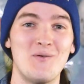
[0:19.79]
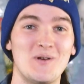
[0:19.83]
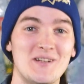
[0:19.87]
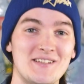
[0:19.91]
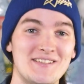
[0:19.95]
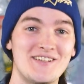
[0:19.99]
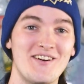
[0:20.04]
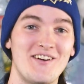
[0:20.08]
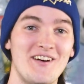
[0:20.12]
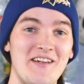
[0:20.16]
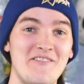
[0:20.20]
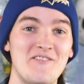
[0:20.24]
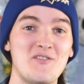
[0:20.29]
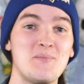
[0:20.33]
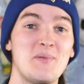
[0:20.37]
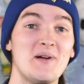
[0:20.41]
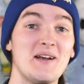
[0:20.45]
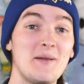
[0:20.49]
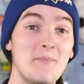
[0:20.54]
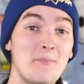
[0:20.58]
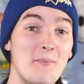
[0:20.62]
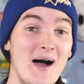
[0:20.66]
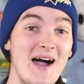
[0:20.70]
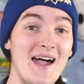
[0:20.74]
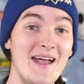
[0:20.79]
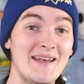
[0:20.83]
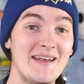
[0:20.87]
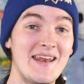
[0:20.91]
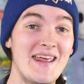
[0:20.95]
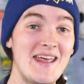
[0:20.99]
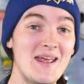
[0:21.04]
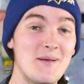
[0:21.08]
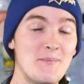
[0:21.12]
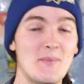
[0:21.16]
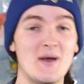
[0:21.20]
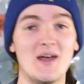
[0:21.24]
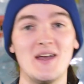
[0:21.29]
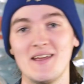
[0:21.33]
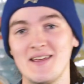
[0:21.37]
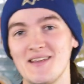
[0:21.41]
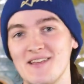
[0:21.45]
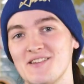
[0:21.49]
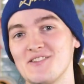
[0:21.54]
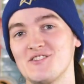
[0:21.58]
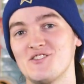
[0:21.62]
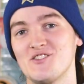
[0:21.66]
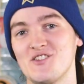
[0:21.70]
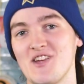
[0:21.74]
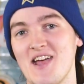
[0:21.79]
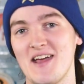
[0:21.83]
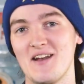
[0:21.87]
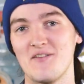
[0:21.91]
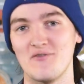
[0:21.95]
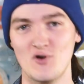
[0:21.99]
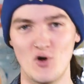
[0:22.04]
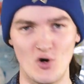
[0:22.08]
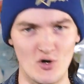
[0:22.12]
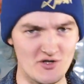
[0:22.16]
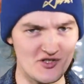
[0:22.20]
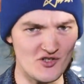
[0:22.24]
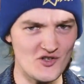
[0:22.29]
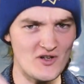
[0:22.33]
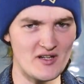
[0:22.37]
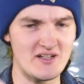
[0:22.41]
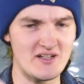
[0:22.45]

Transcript: what's going on, everybody? My name is Chad. Of course, you